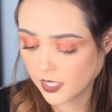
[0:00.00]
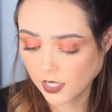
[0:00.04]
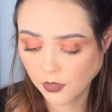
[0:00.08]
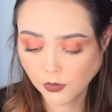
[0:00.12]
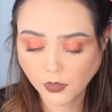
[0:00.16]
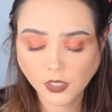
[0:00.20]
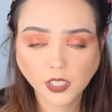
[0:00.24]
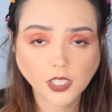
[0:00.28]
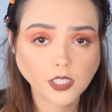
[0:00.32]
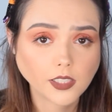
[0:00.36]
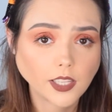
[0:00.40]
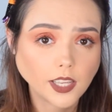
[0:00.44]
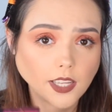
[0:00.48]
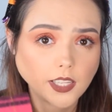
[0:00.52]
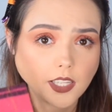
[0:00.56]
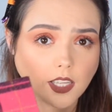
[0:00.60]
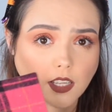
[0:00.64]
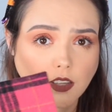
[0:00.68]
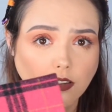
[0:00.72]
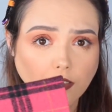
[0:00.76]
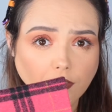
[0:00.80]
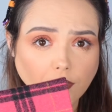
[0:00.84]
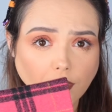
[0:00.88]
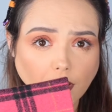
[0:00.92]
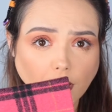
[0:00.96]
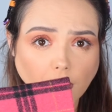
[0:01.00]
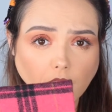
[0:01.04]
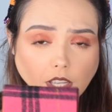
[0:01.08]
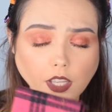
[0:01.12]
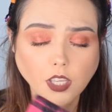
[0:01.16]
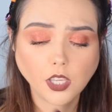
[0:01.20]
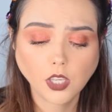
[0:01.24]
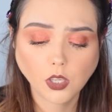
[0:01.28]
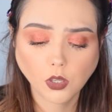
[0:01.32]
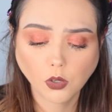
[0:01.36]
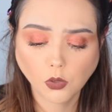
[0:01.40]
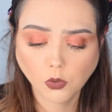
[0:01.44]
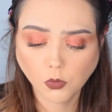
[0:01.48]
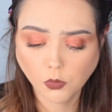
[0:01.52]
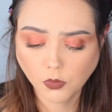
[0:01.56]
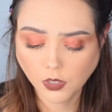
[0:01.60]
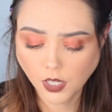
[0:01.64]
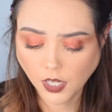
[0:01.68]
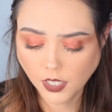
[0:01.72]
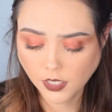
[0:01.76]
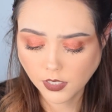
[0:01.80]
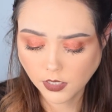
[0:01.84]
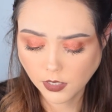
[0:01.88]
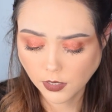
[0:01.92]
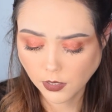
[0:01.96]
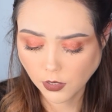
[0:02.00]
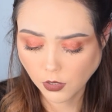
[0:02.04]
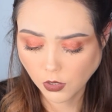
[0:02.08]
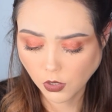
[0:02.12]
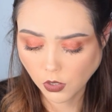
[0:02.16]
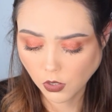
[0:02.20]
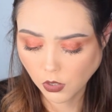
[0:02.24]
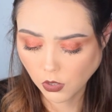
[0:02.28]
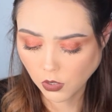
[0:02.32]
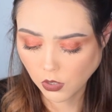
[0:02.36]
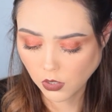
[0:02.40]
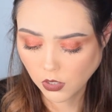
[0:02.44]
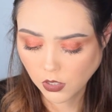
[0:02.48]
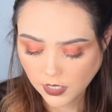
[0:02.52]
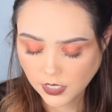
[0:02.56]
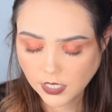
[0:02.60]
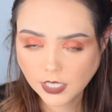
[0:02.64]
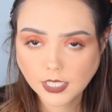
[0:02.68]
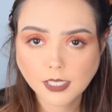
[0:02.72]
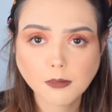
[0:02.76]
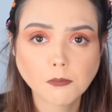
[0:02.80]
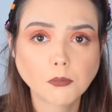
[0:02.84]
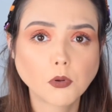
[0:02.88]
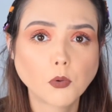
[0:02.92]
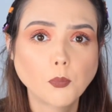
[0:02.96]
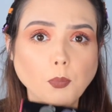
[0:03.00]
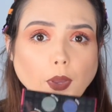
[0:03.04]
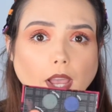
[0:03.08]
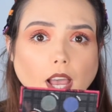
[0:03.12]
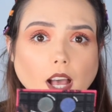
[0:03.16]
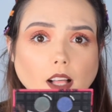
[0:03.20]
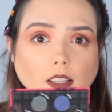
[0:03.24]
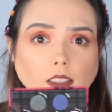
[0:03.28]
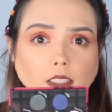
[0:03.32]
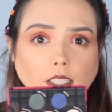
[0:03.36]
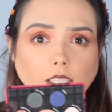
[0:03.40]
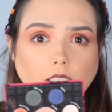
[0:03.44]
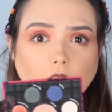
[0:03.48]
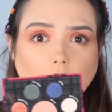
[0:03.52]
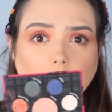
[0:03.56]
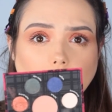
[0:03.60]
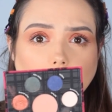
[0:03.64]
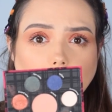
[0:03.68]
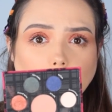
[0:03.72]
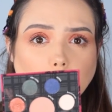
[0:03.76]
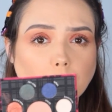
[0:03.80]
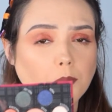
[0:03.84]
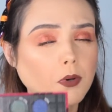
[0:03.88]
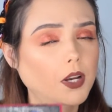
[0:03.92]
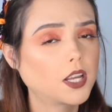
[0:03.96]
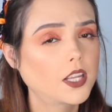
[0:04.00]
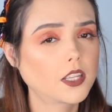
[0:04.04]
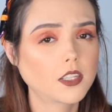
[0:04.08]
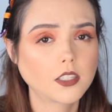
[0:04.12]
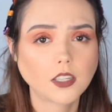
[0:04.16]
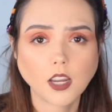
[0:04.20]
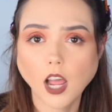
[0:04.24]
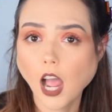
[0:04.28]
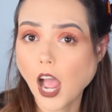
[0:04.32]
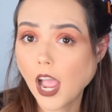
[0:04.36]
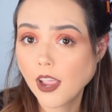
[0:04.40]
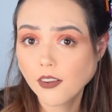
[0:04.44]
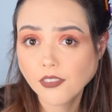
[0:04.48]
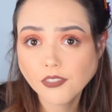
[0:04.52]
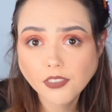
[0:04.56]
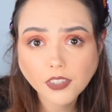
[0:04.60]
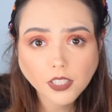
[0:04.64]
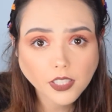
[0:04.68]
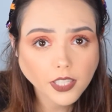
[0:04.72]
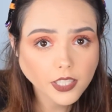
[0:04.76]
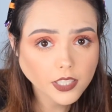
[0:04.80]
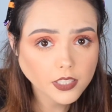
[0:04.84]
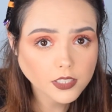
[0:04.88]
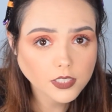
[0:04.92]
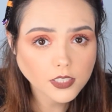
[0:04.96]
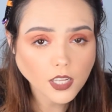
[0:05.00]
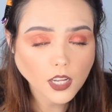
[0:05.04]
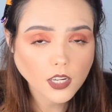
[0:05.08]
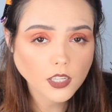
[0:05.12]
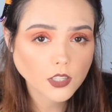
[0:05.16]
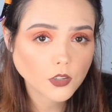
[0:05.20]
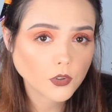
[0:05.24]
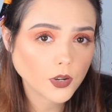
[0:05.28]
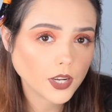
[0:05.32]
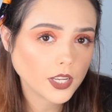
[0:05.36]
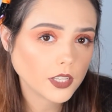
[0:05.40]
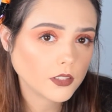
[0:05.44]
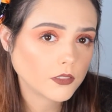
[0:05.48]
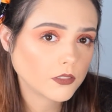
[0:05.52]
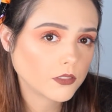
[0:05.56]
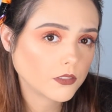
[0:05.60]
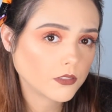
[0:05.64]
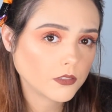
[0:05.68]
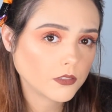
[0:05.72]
I really like it. Very cute, nice little simple palette, but I feel like it's got a great